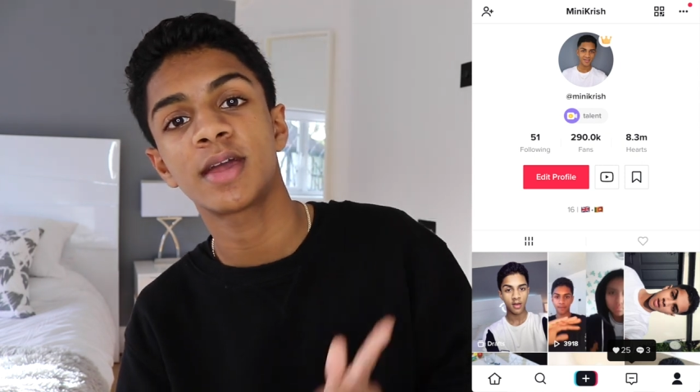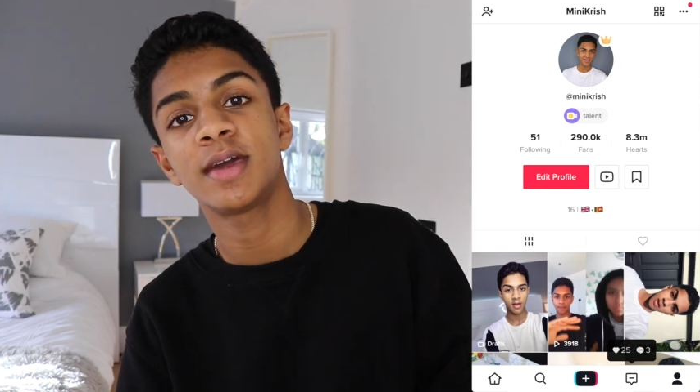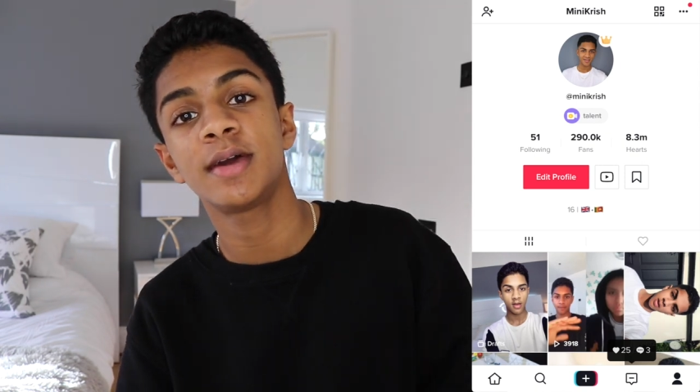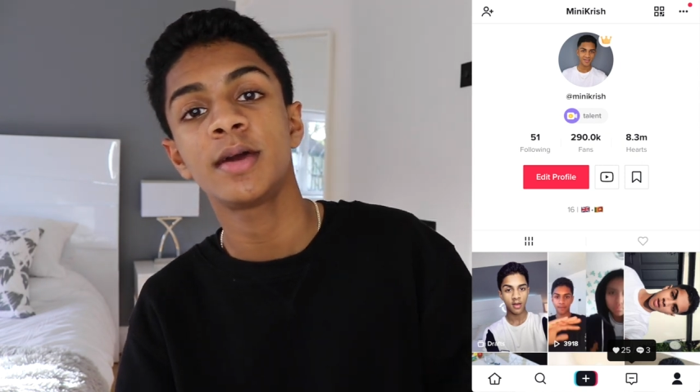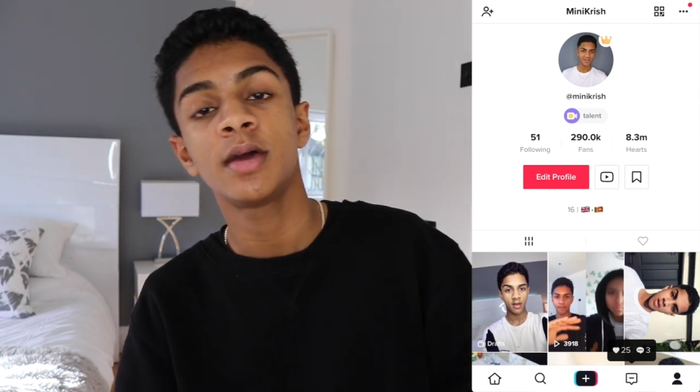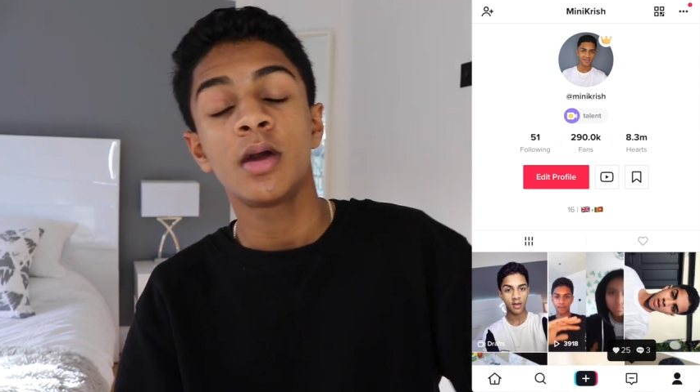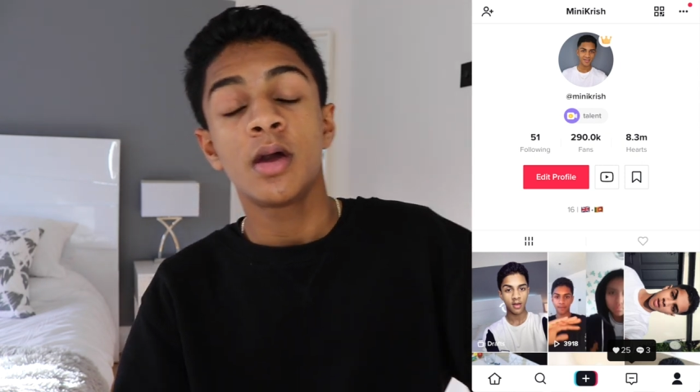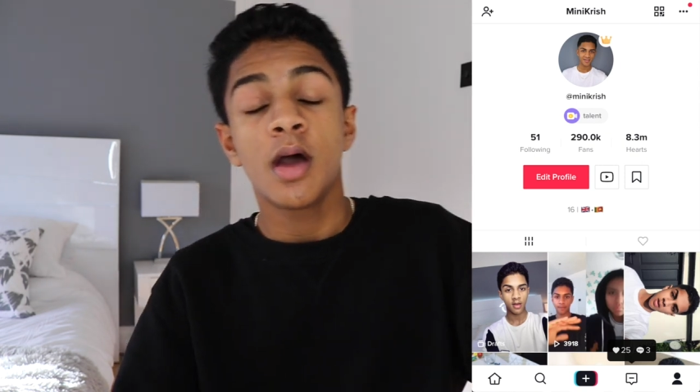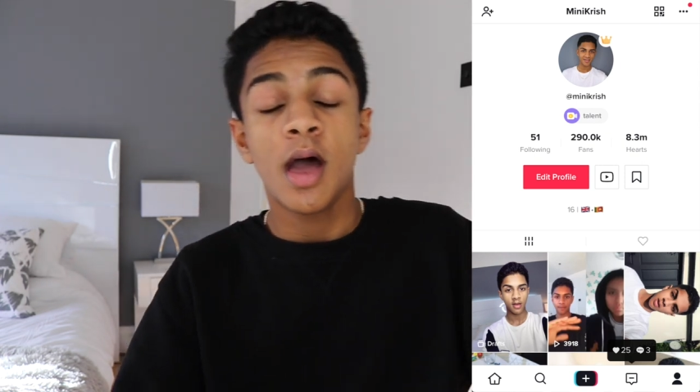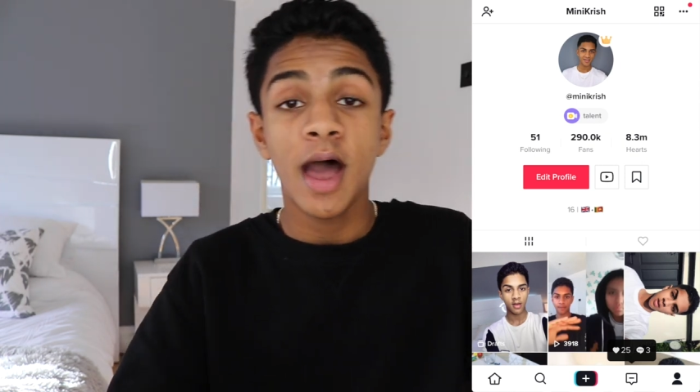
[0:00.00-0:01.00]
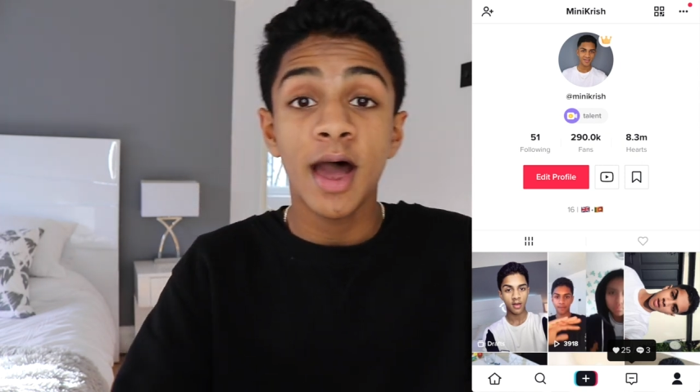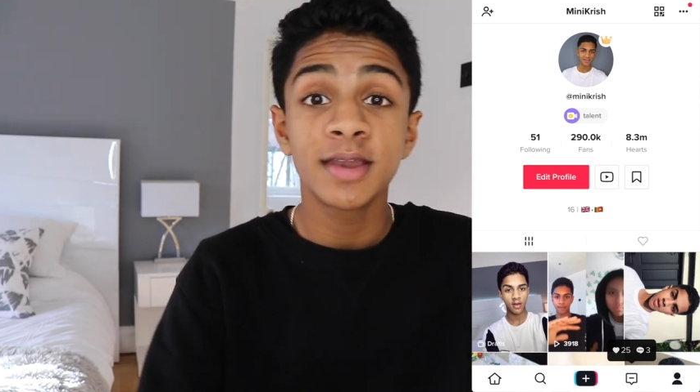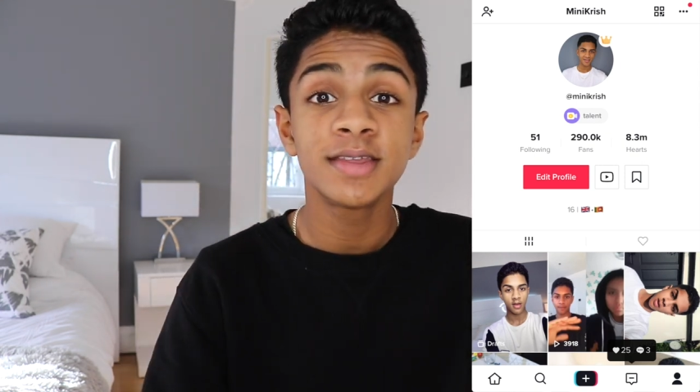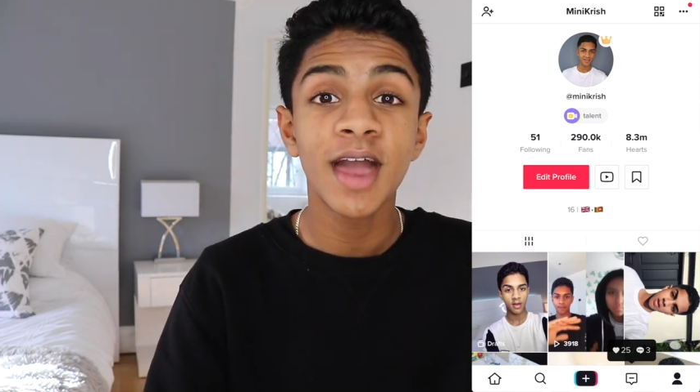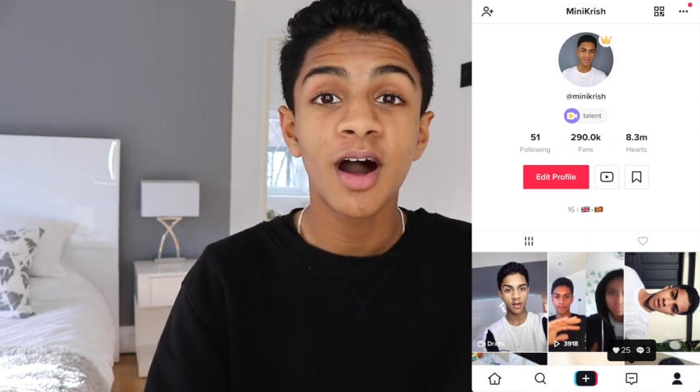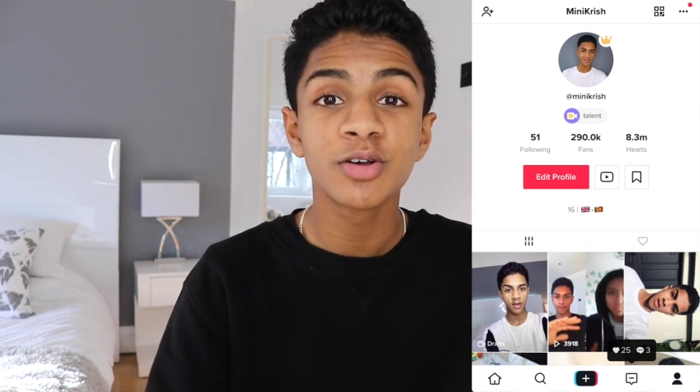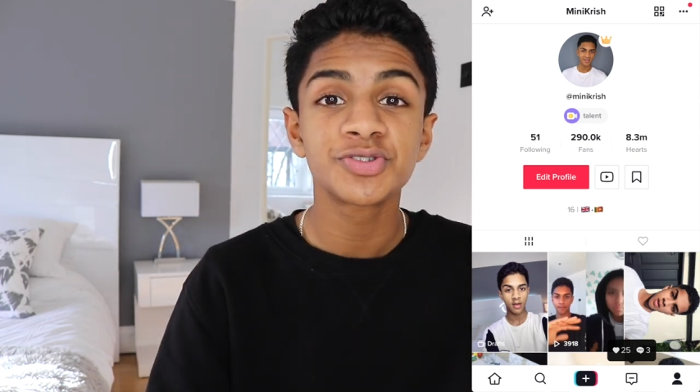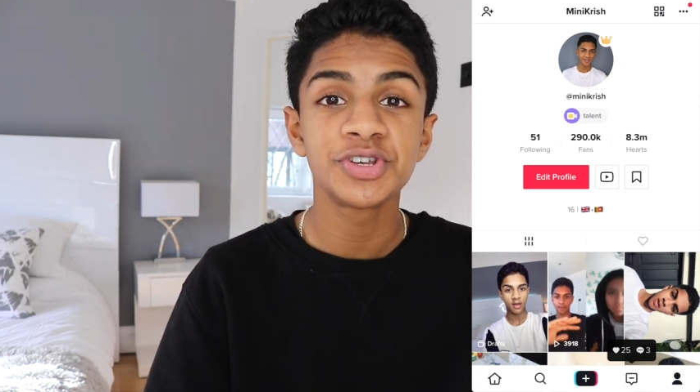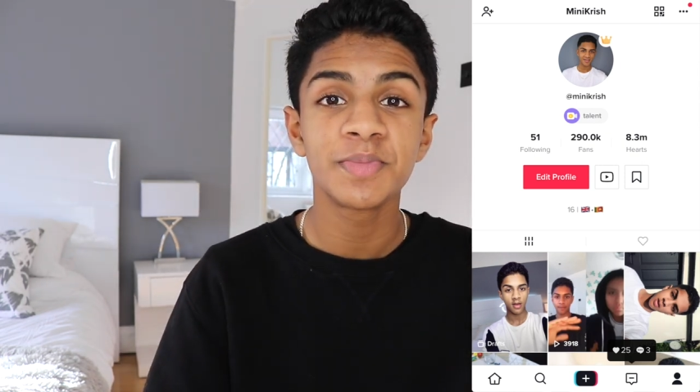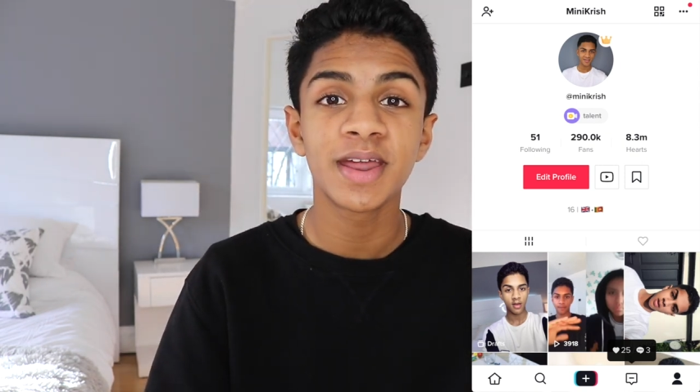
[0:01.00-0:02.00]
here. And yeah, I'll
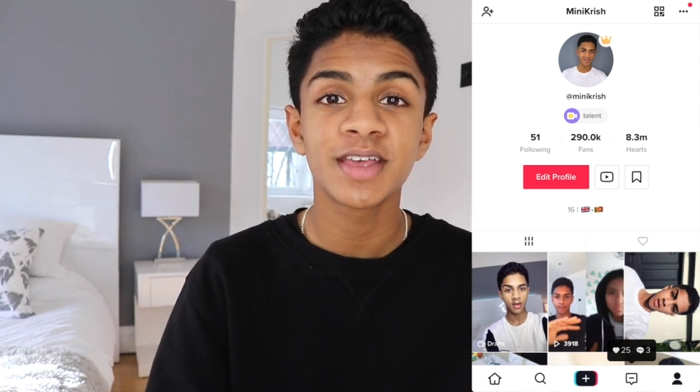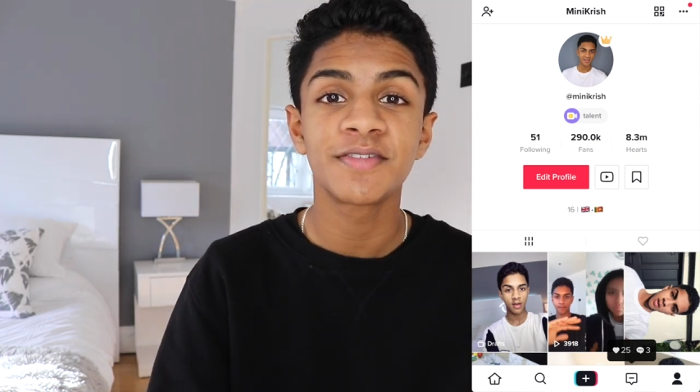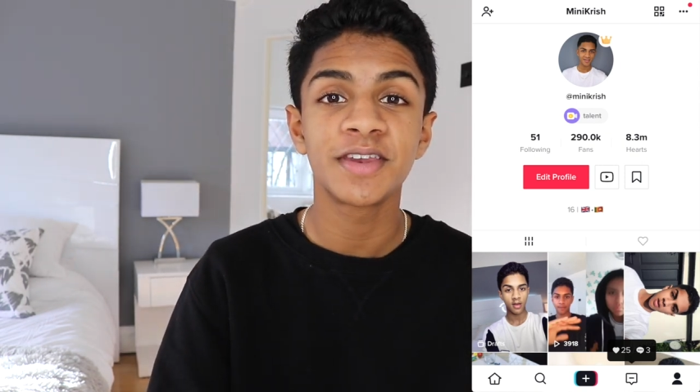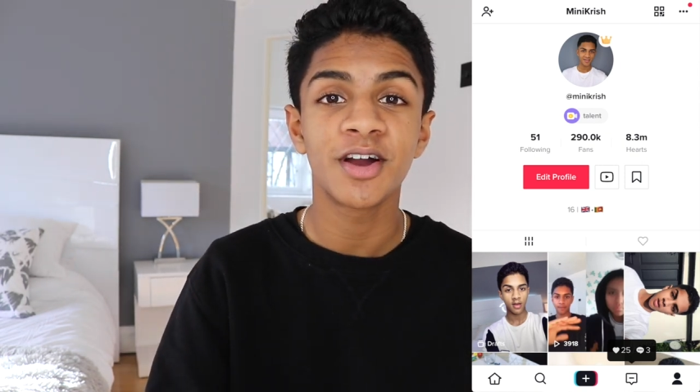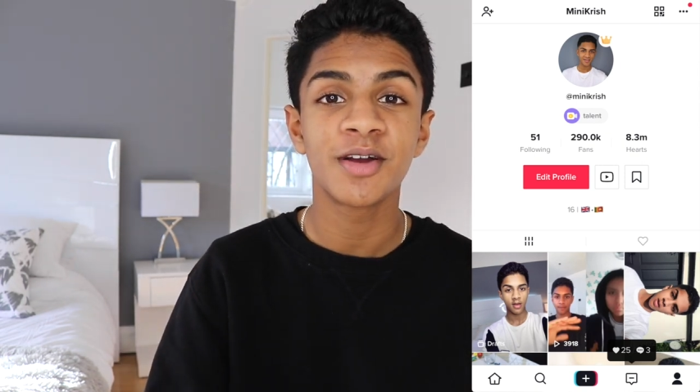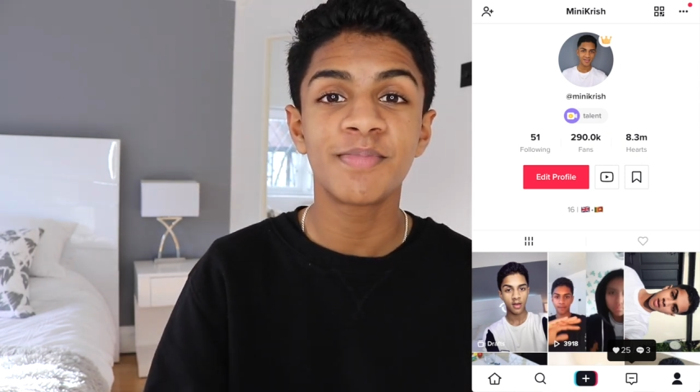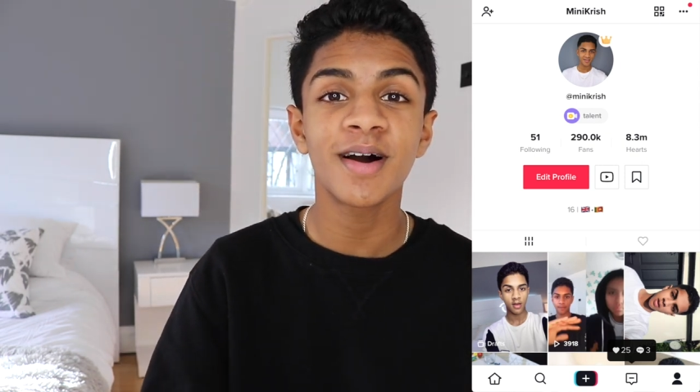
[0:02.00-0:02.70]
see you in my next video.